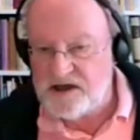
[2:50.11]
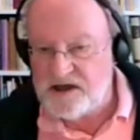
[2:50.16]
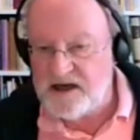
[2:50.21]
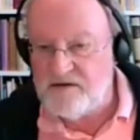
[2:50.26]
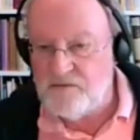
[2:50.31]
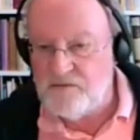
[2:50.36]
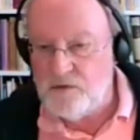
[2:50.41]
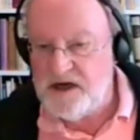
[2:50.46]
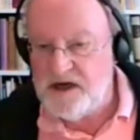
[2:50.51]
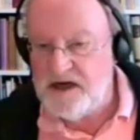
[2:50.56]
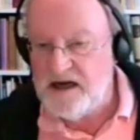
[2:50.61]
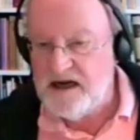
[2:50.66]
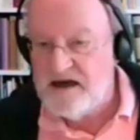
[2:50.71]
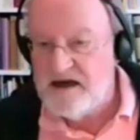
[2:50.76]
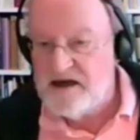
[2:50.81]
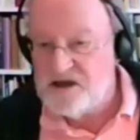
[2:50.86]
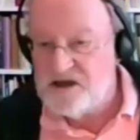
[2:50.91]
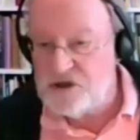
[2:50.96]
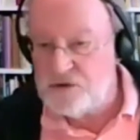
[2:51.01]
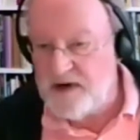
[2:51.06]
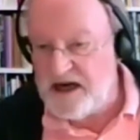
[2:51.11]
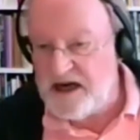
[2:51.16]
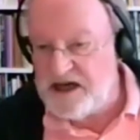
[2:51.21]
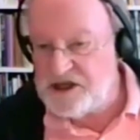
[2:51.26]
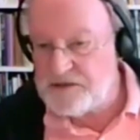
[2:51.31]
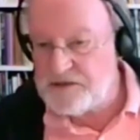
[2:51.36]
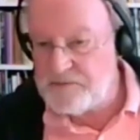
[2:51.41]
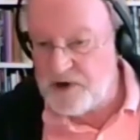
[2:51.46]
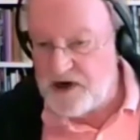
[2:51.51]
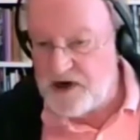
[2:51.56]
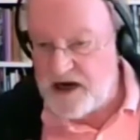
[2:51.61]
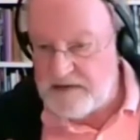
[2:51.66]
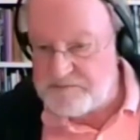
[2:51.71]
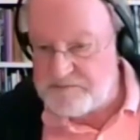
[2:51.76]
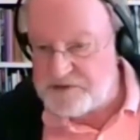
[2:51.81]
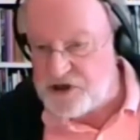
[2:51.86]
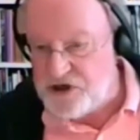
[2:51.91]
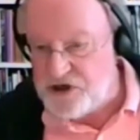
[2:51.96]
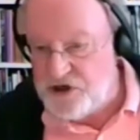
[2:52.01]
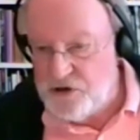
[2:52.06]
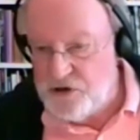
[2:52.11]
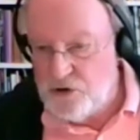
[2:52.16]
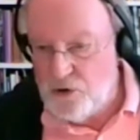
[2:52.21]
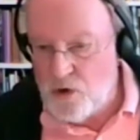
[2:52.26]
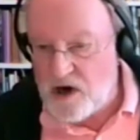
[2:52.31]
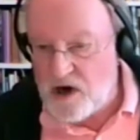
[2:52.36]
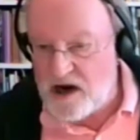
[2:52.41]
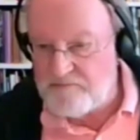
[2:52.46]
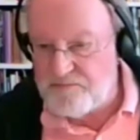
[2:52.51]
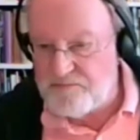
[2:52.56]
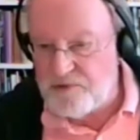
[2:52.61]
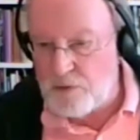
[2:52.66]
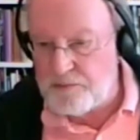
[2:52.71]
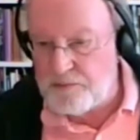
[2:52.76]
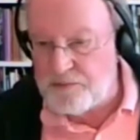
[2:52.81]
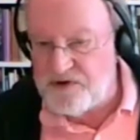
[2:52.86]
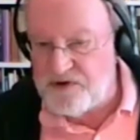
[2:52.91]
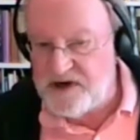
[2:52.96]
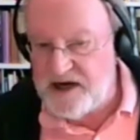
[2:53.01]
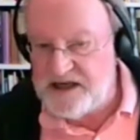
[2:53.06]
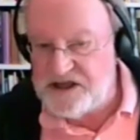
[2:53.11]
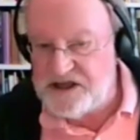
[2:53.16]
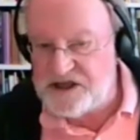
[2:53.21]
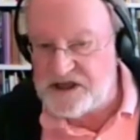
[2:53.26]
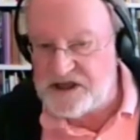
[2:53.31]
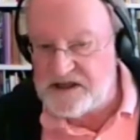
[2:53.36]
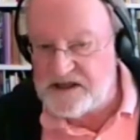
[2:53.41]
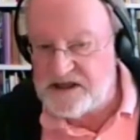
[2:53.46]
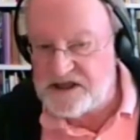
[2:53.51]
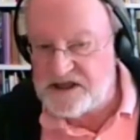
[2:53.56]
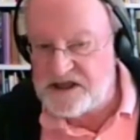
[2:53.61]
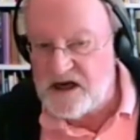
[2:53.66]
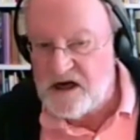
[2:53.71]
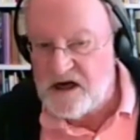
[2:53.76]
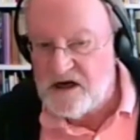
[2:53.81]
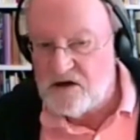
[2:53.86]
Can we trace perhaps new appropriations